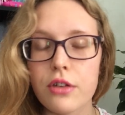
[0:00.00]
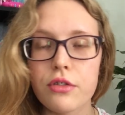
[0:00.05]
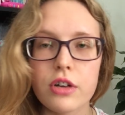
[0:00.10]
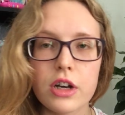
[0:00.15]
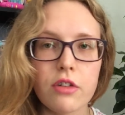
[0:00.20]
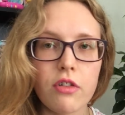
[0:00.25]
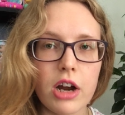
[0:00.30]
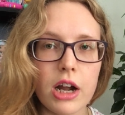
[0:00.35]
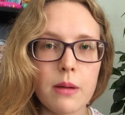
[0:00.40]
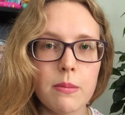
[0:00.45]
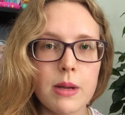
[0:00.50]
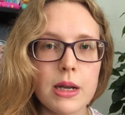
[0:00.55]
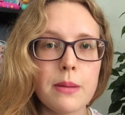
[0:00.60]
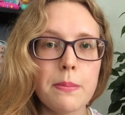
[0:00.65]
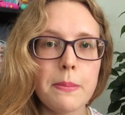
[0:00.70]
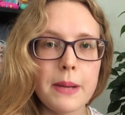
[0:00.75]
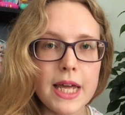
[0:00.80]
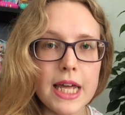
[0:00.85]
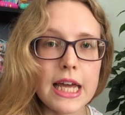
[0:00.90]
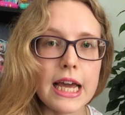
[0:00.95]
I'd really
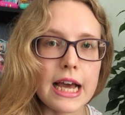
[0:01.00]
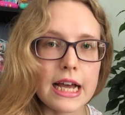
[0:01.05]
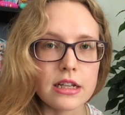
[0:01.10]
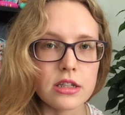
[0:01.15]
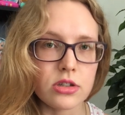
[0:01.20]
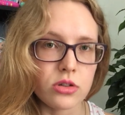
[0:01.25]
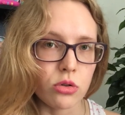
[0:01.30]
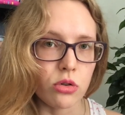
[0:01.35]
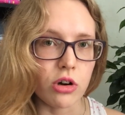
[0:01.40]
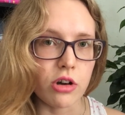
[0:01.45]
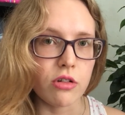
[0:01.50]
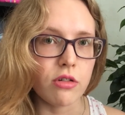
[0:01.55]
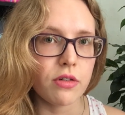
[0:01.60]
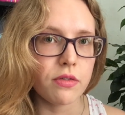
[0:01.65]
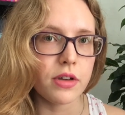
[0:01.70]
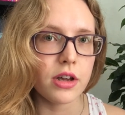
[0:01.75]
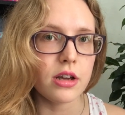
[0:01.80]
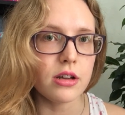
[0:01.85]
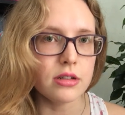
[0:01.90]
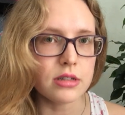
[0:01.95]
recommend PS Toy
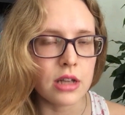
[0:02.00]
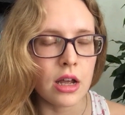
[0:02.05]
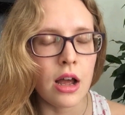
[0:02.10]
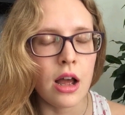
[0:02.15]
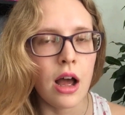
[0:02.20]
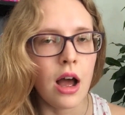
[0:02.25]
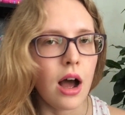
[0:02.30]
Reviews.